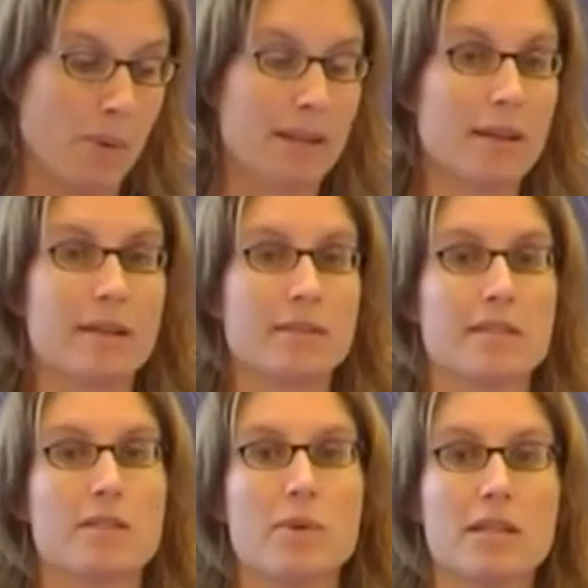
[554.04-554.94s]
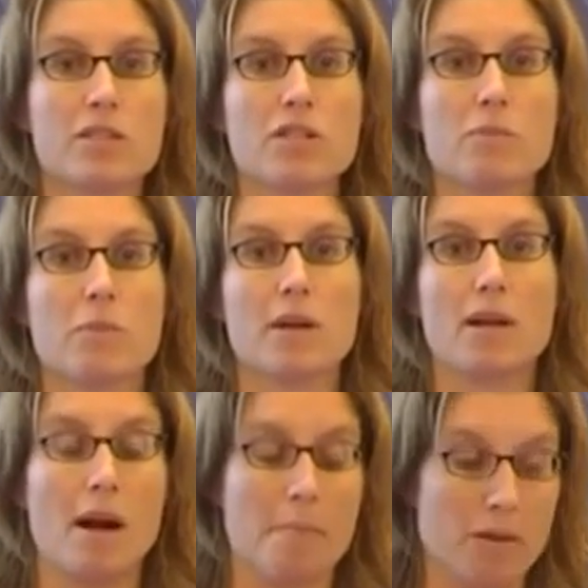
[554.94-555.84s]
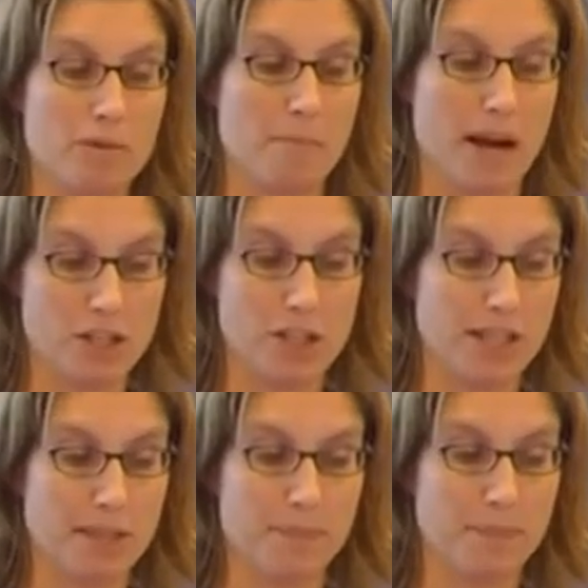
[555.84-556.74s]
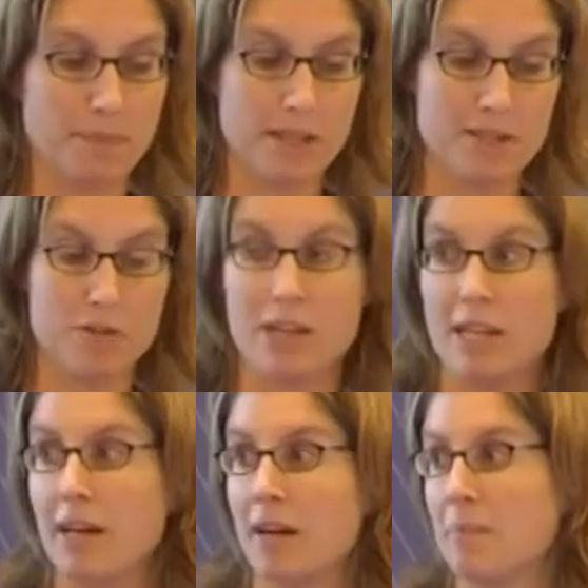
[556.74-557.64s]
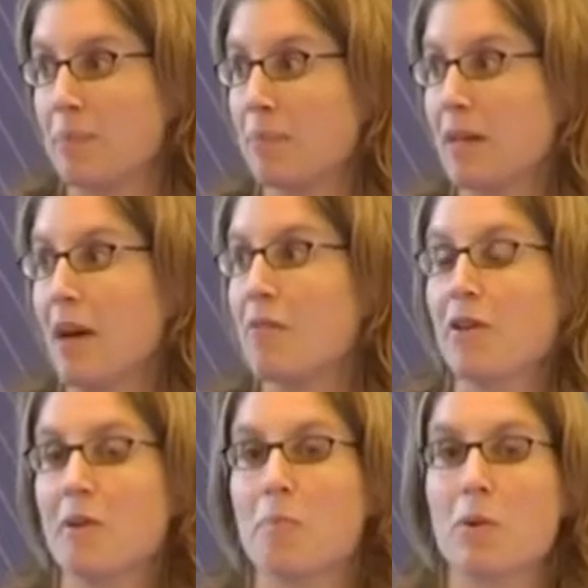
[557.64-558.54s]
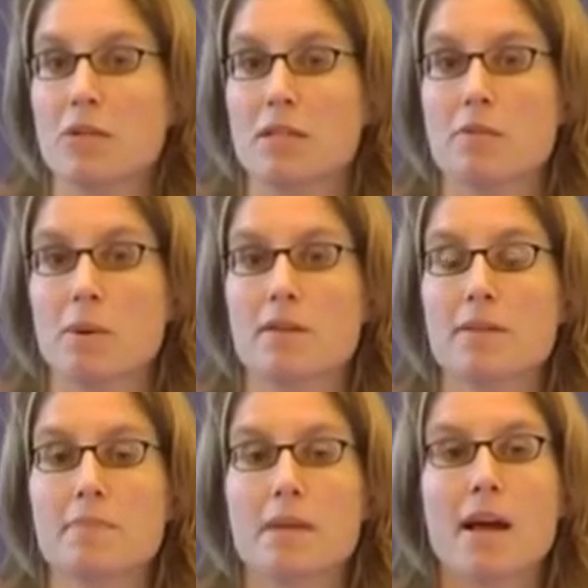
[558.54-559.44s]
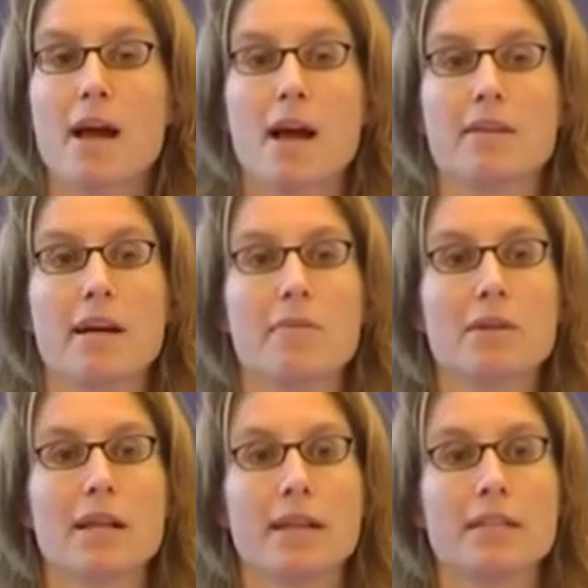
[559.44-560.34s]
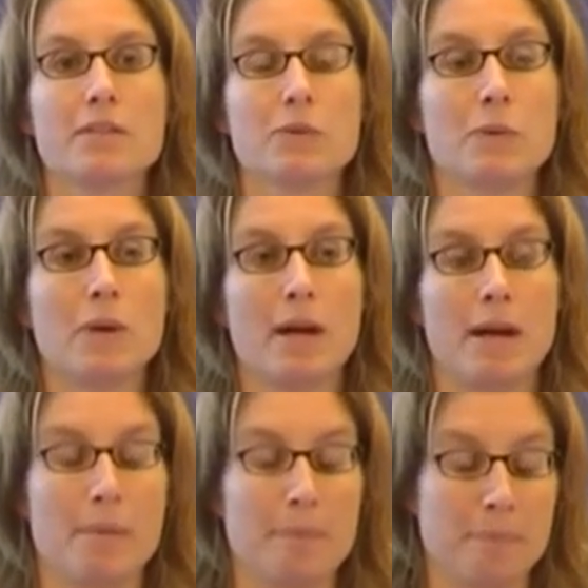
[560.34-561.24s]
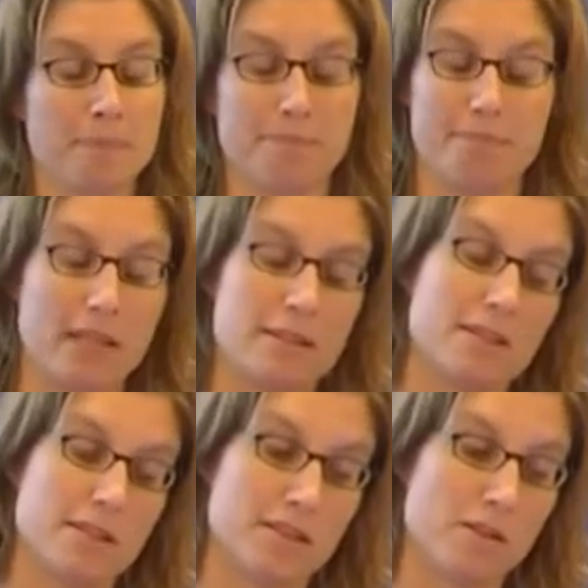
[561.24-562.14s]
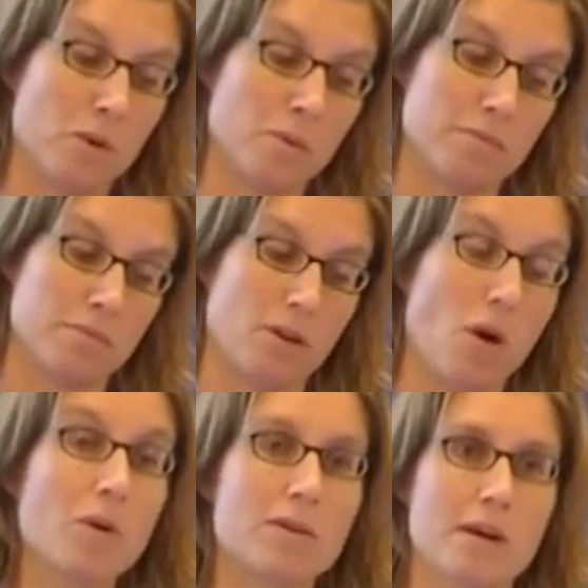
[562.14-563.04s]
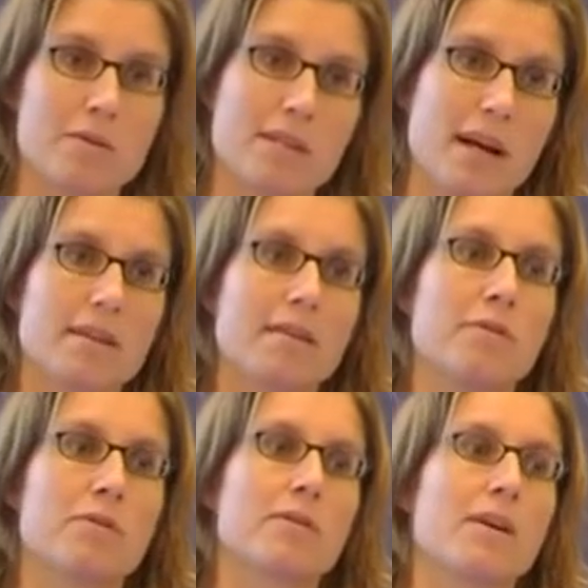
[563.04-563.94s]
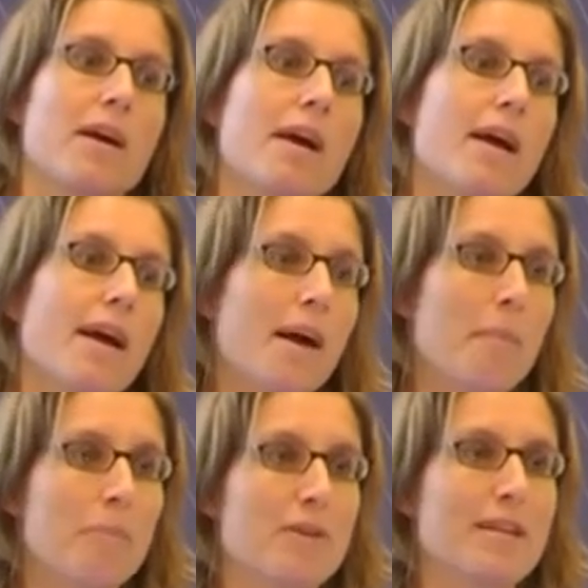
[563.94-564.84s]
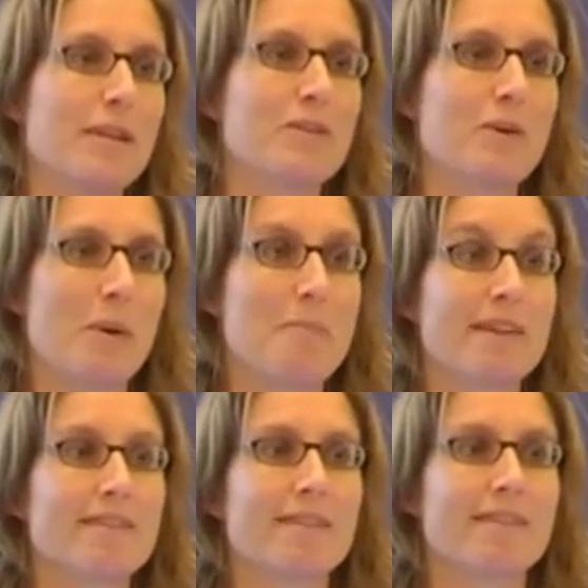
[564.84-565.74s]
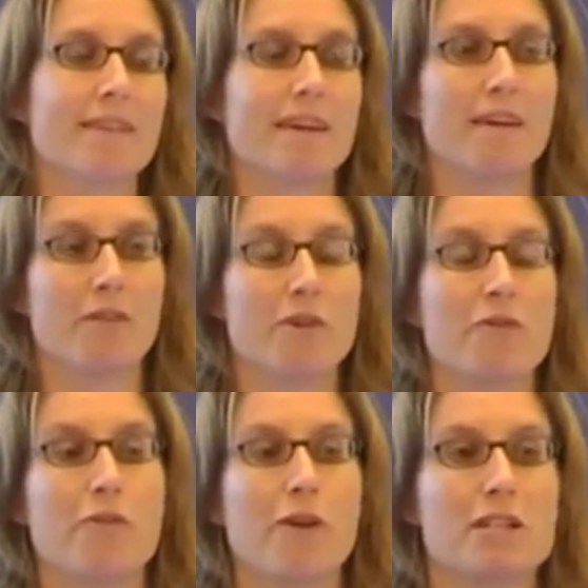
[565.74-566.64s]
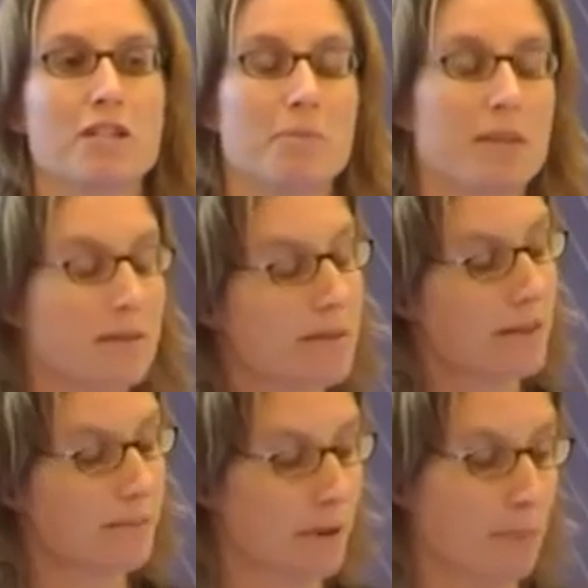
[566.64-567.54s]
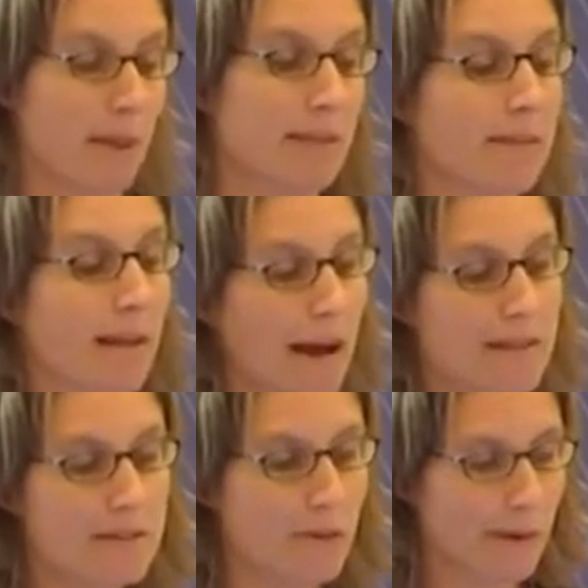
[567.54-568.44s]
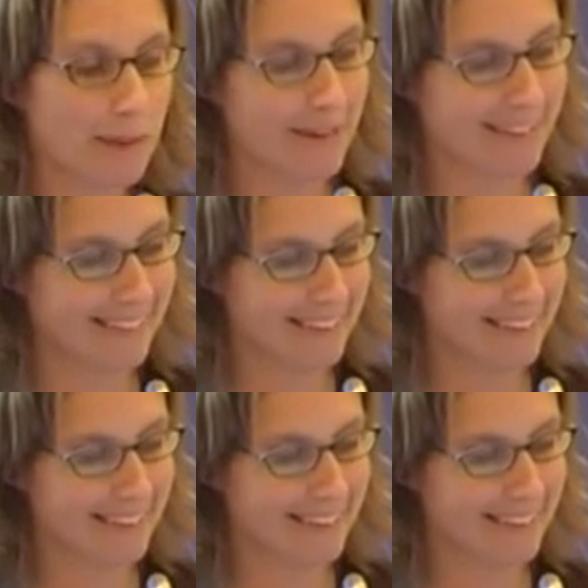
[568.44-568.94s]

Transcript: Well, this question about matching is really a very important one, and I would like to, since it's so hot outside, I would present you a mental refreshment, or mental ice cream,